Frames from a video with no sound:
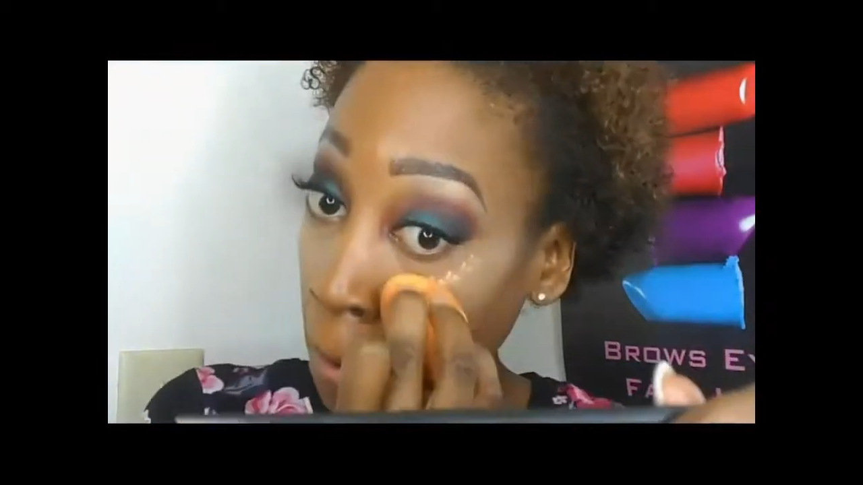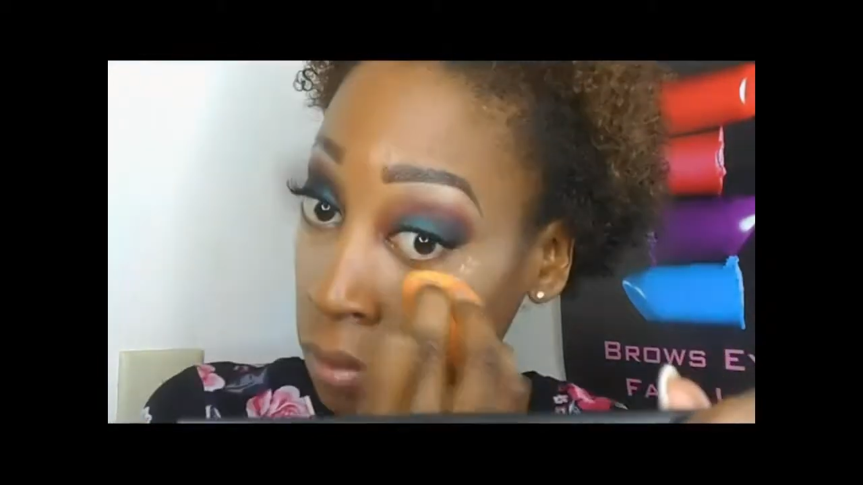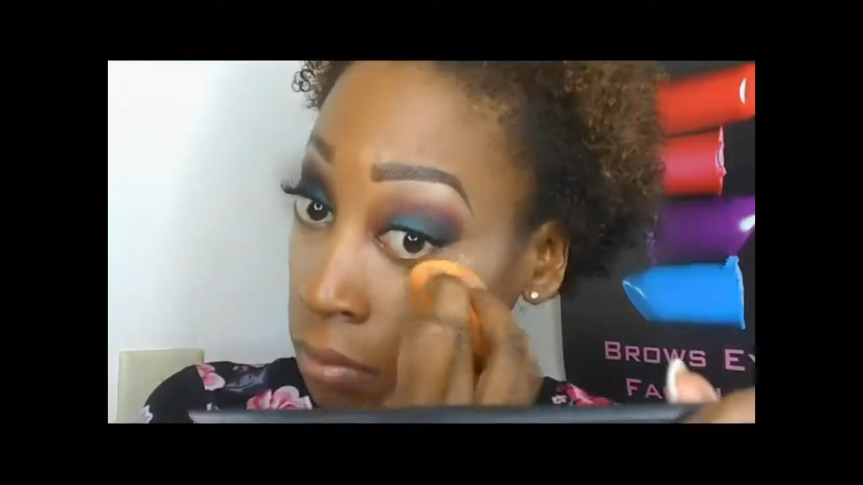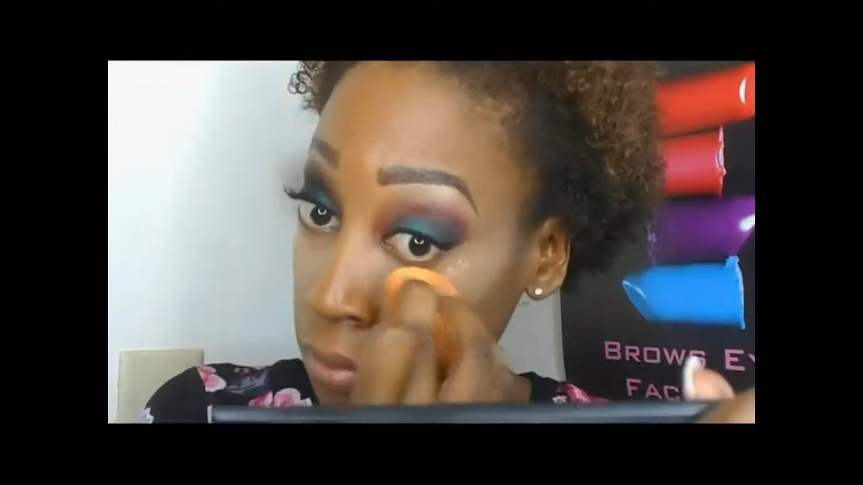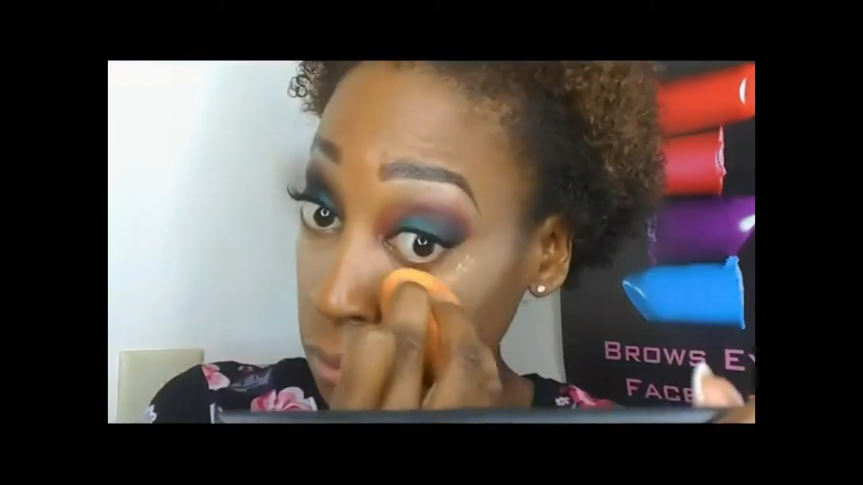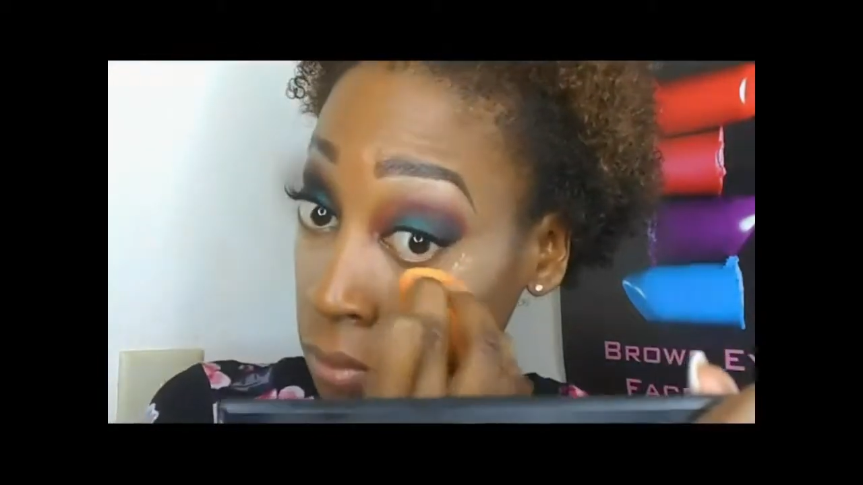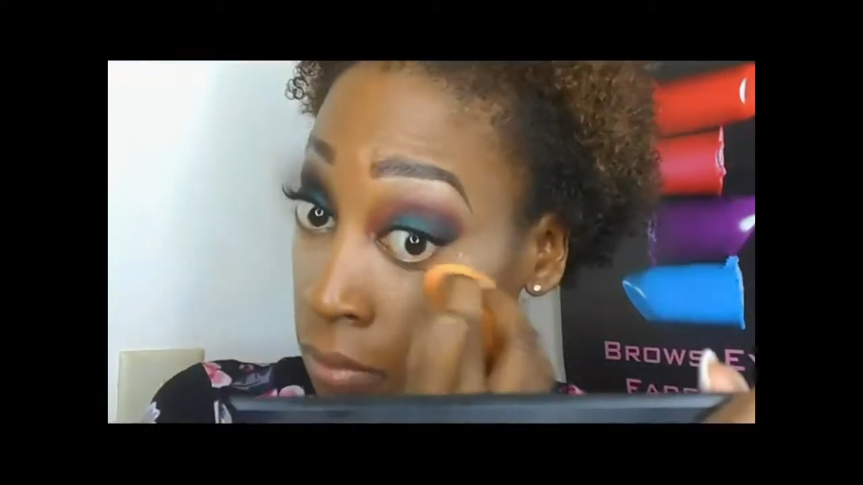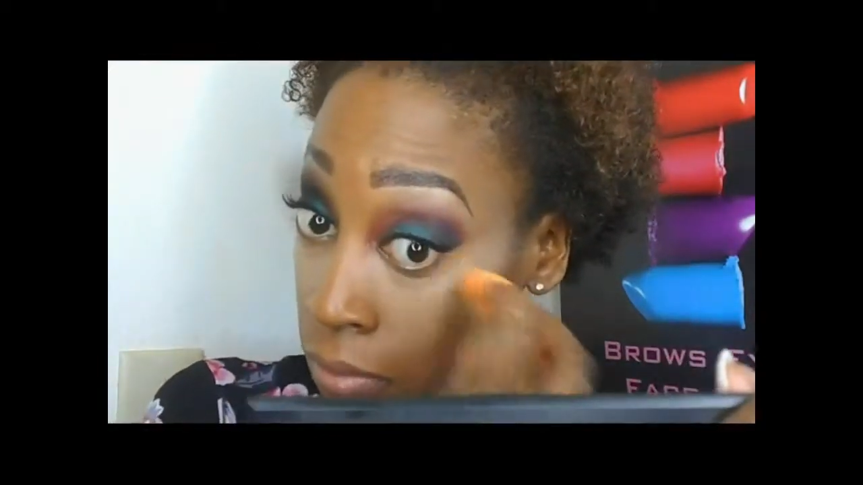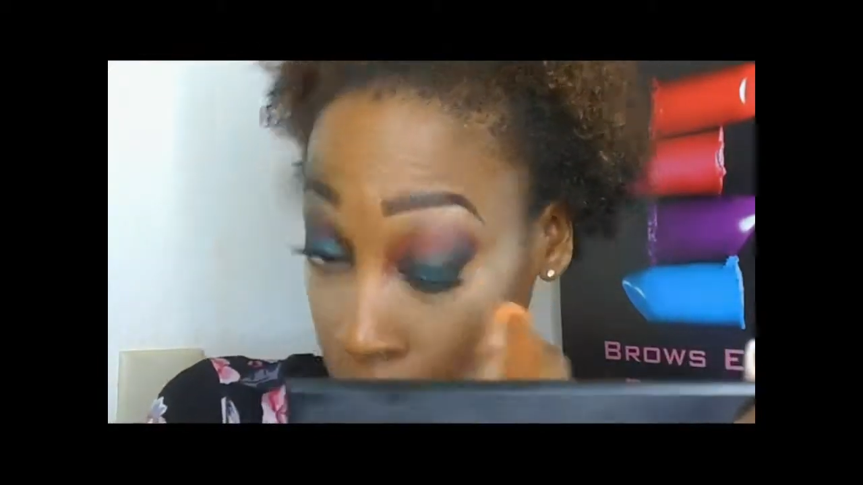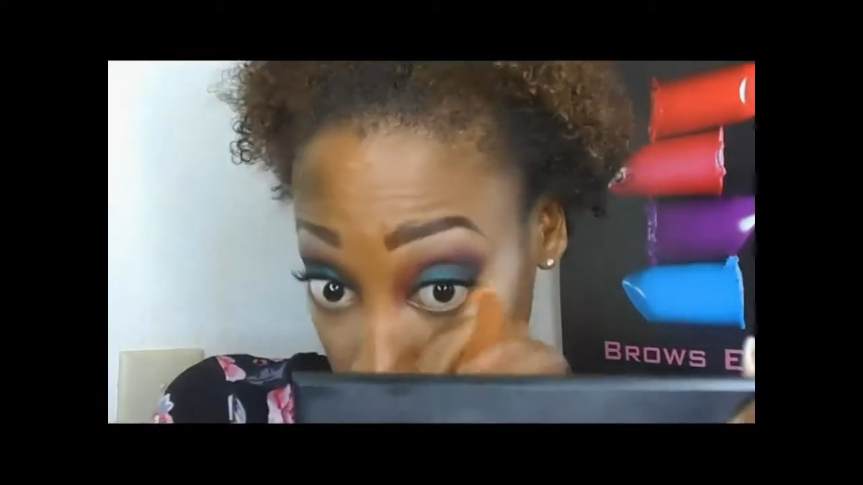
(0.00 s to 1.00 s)
which is the
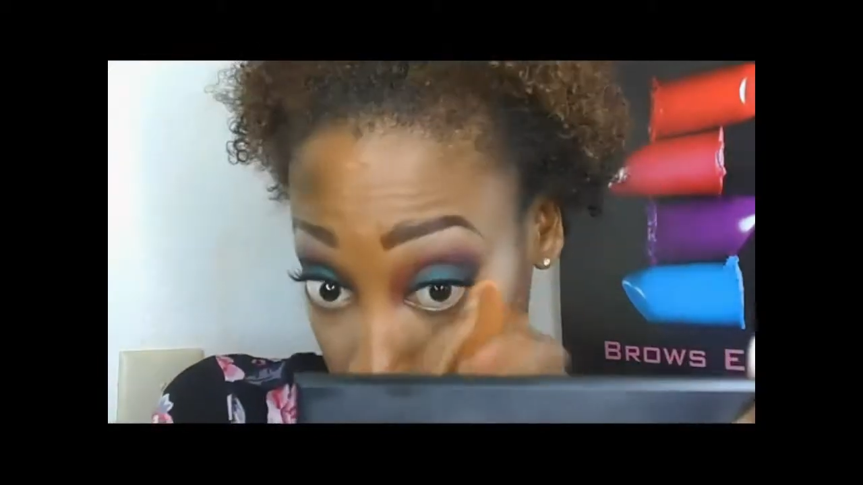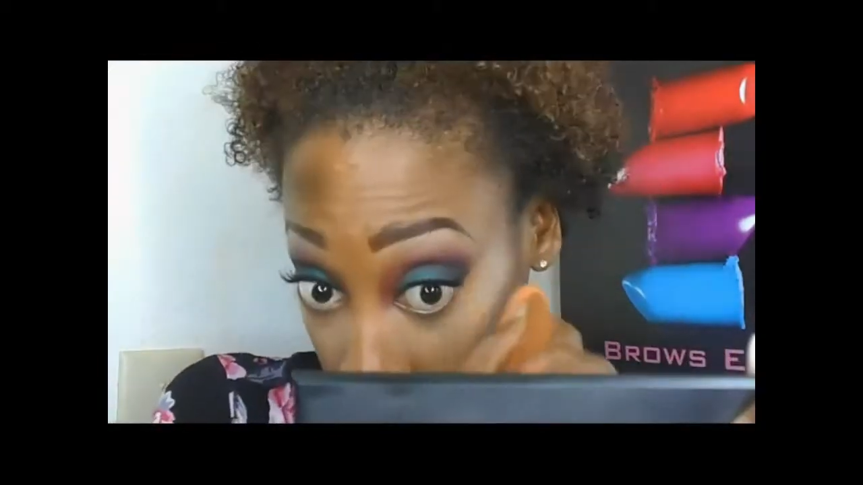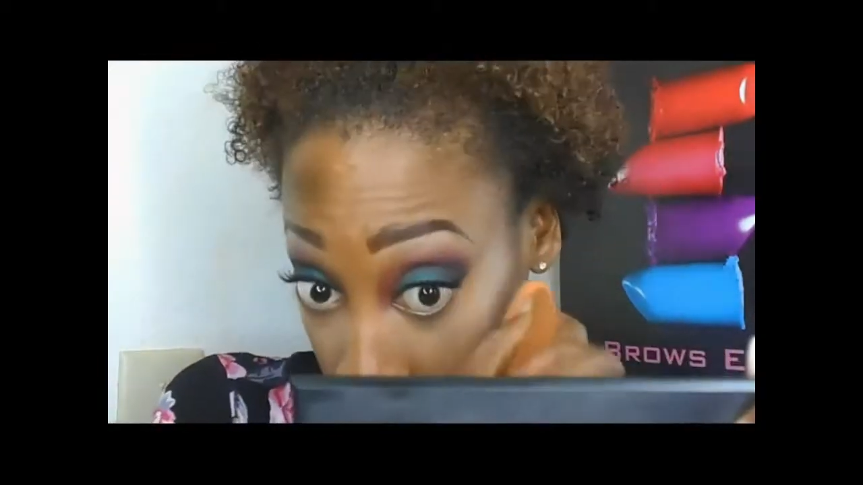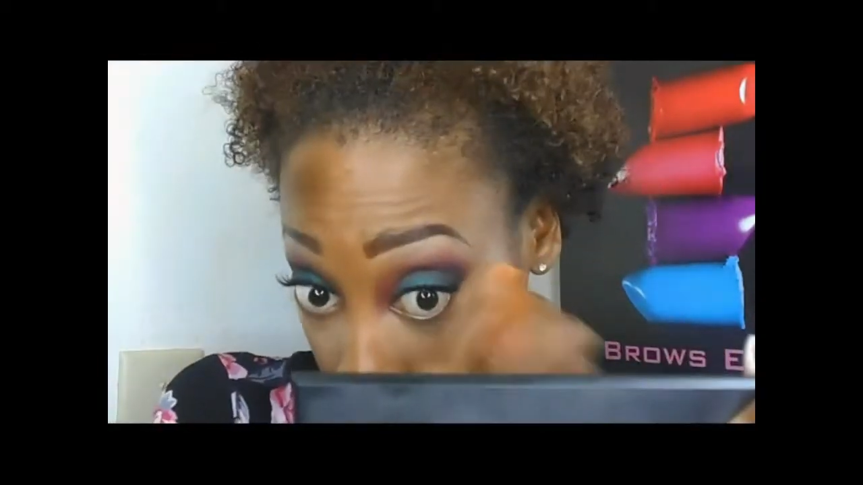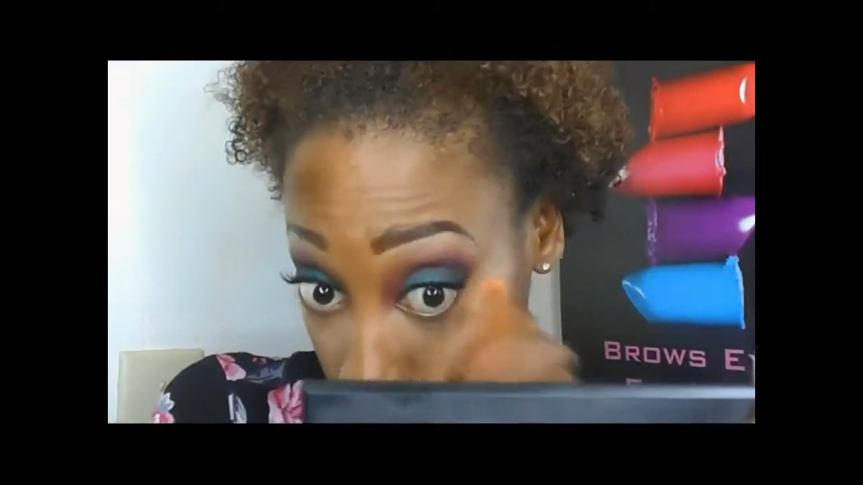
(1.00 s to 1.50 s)
50 medium,